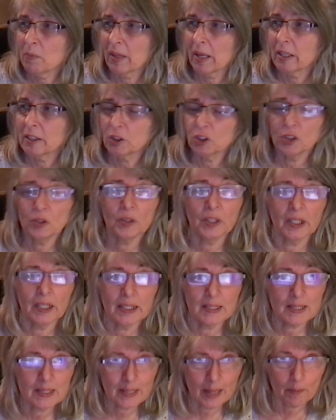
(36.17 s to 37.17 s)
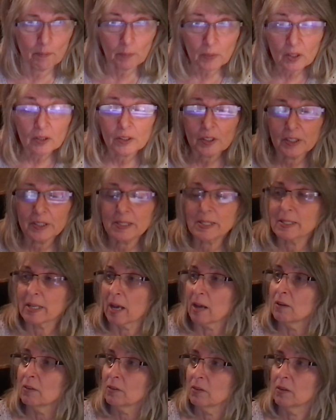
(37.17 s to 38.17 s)
that you can assemble
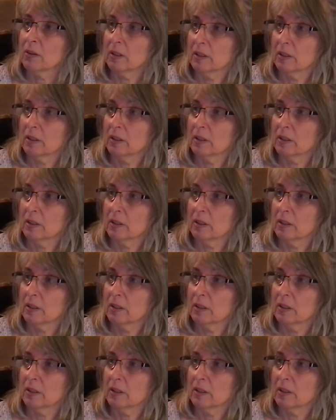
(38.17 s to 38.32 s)
yourself,